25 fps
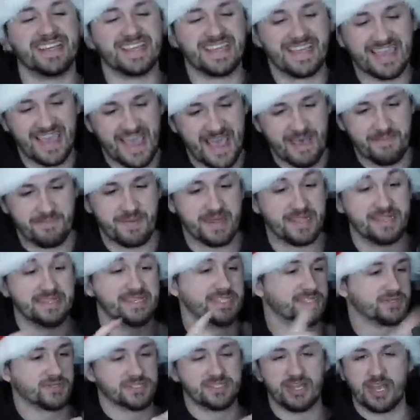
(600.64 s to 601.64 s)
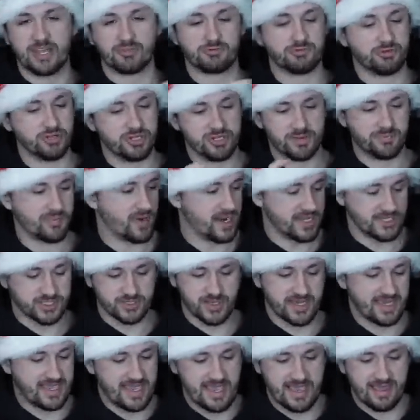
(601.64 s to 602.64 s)
Yeah, but this was not included in the price,
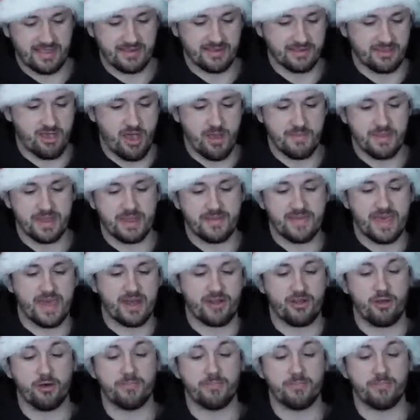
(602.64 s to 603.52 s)
so I can't comment on that at